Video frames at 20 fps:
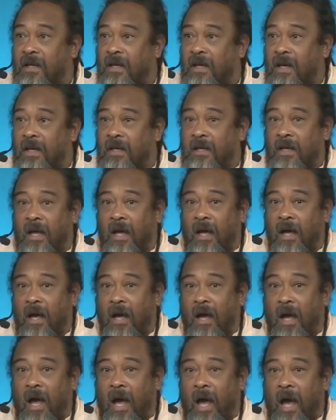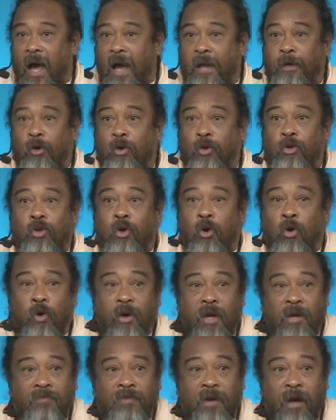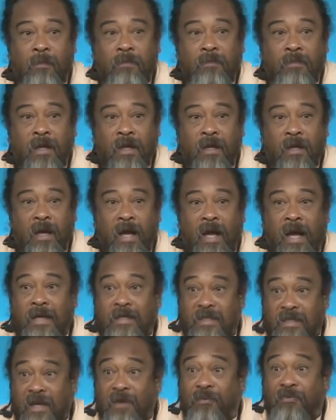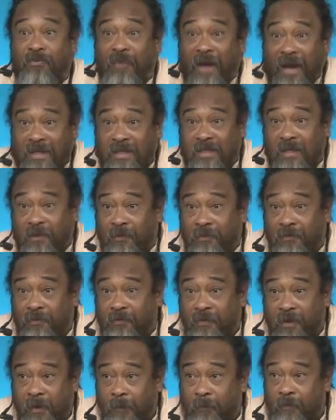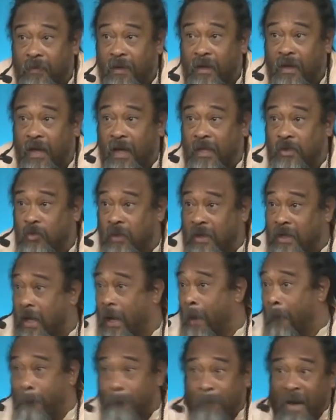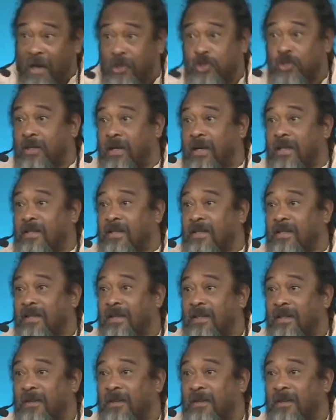and I don't know if I'm as effective as when I'm passionate.